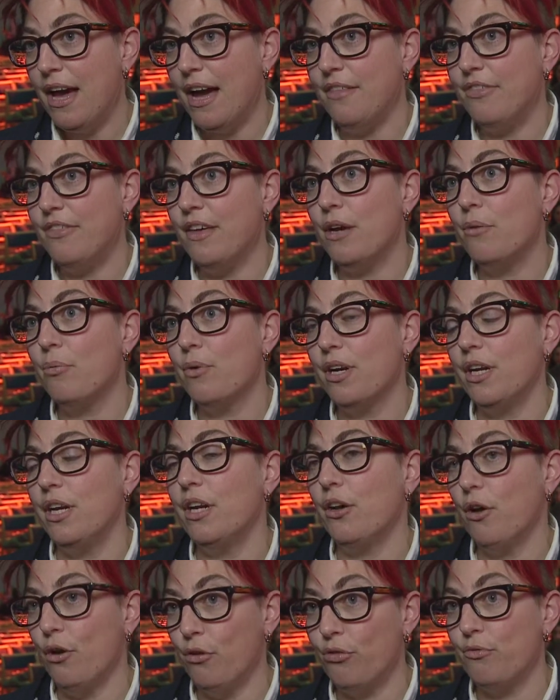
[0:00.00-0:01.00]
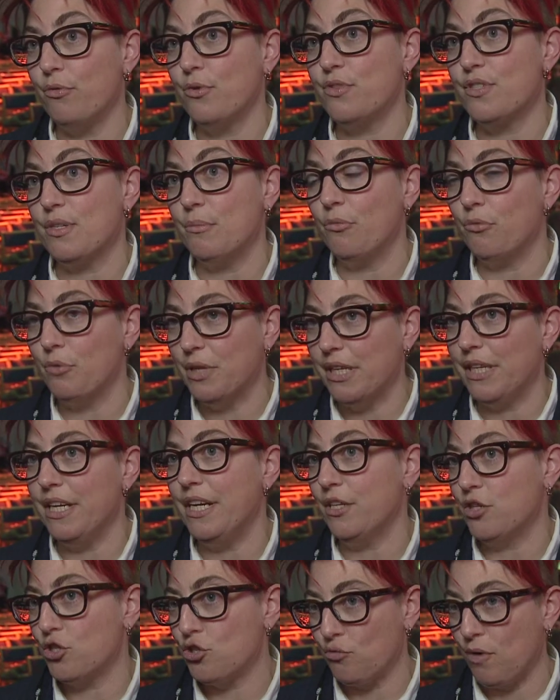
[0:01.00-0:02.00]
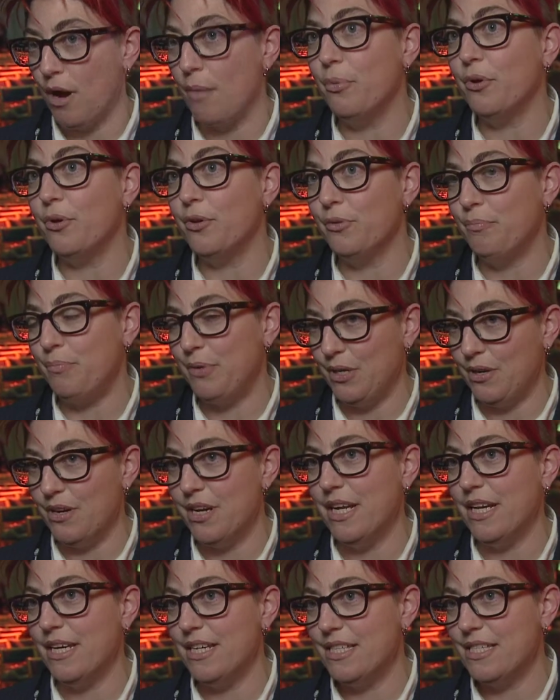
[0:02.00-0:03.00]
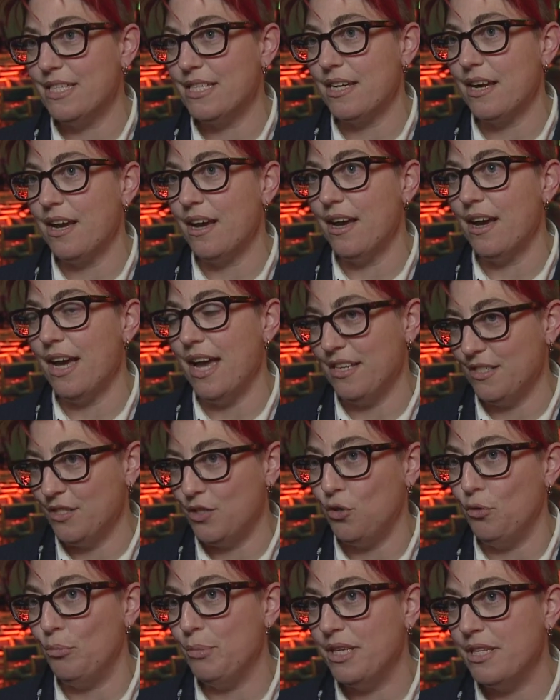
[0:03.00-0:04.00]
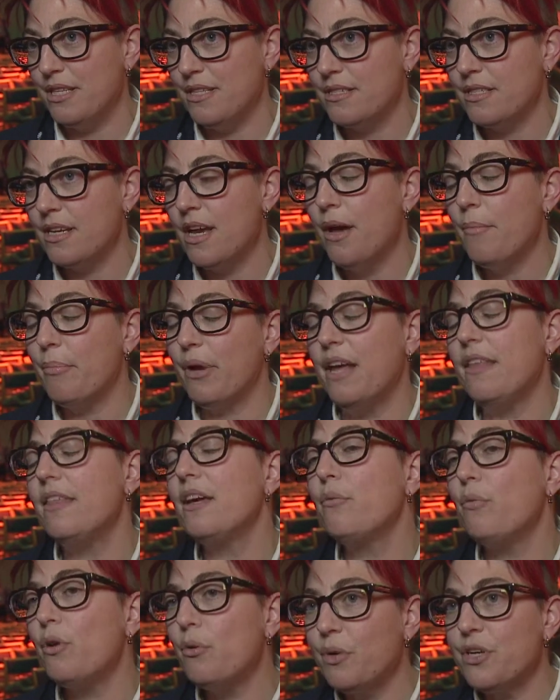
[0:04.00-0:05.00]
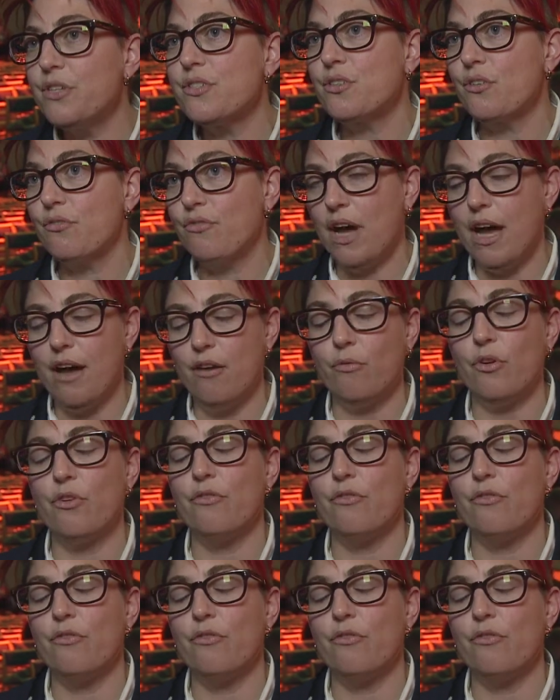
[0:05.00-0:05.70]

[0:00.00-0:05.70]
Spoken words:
I think we're going to go through some really troubled periods as humans, but I think we will survive.